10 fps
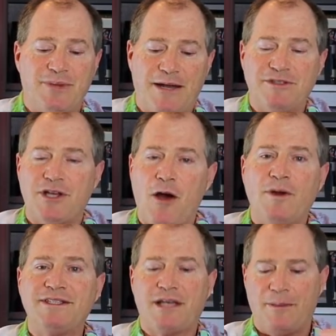but I was
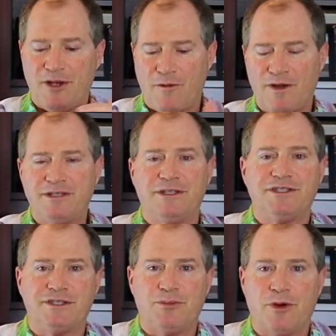always coming over into the
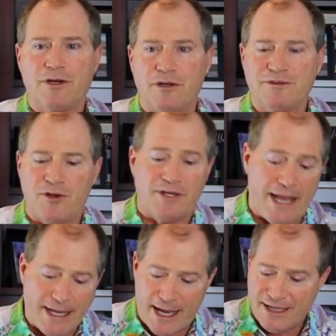support groups going,
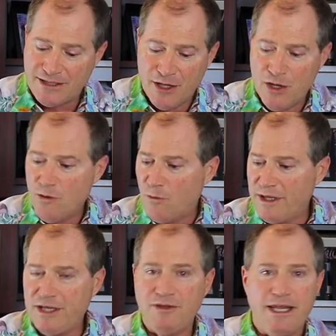hey guys, what
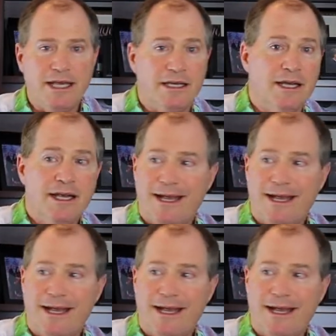do you need?